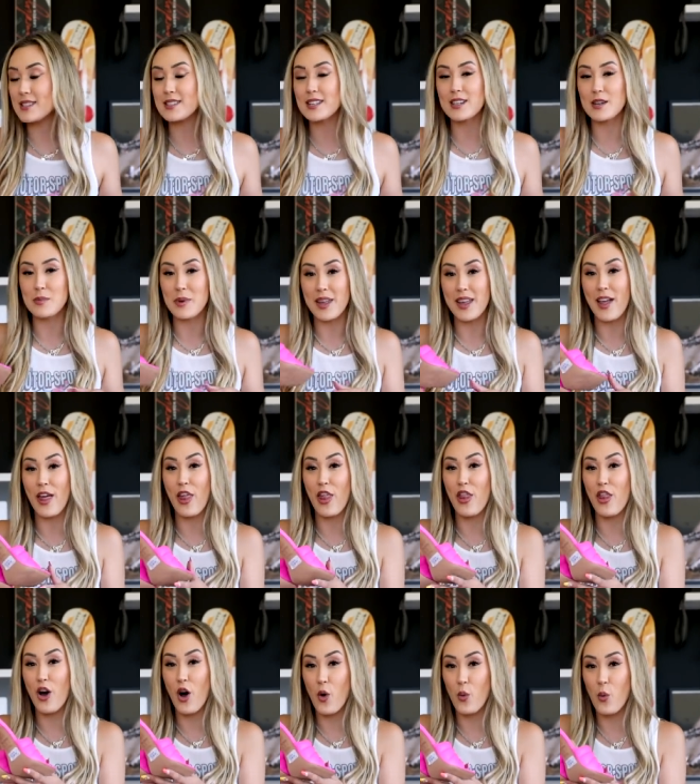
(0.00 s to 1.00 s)
is gonna be
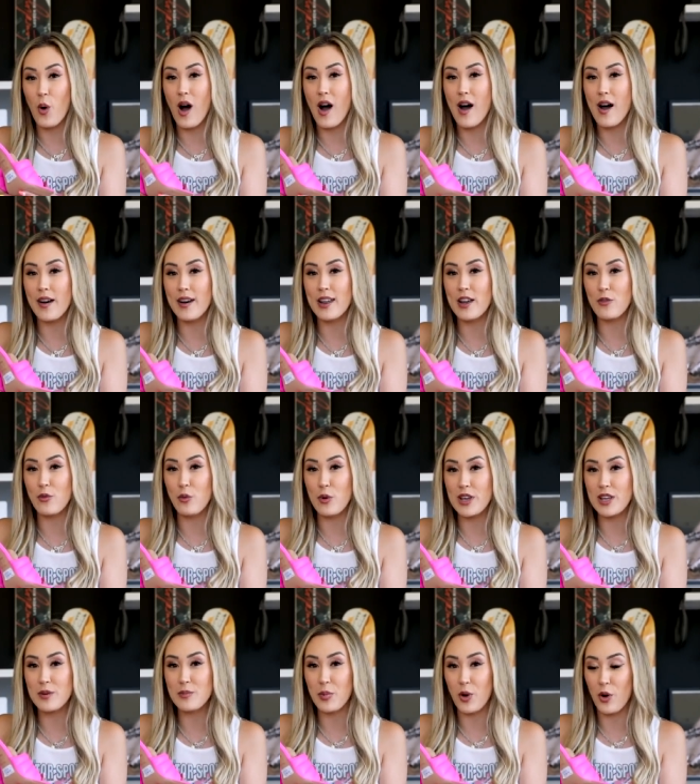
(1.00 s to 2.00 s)
the one. If we
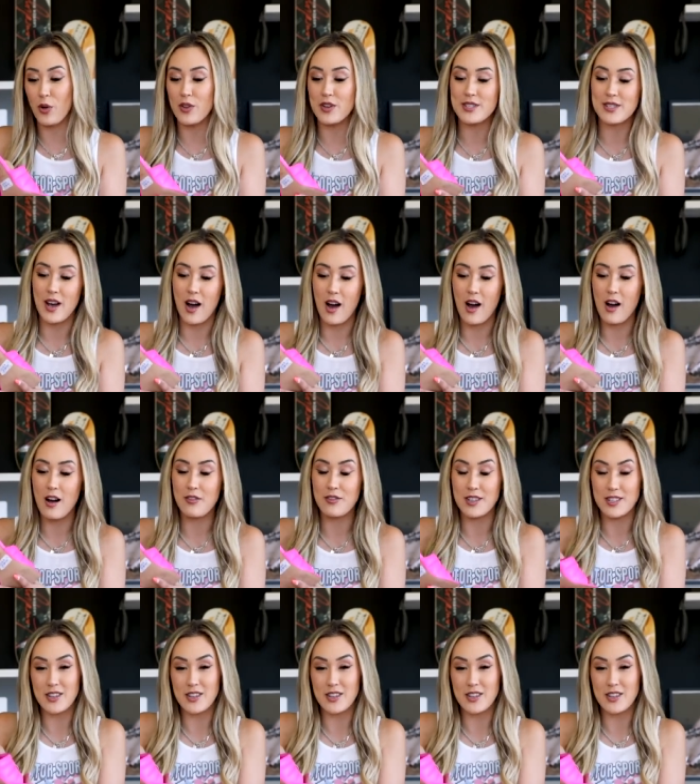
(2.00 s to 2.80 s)
can pull this off,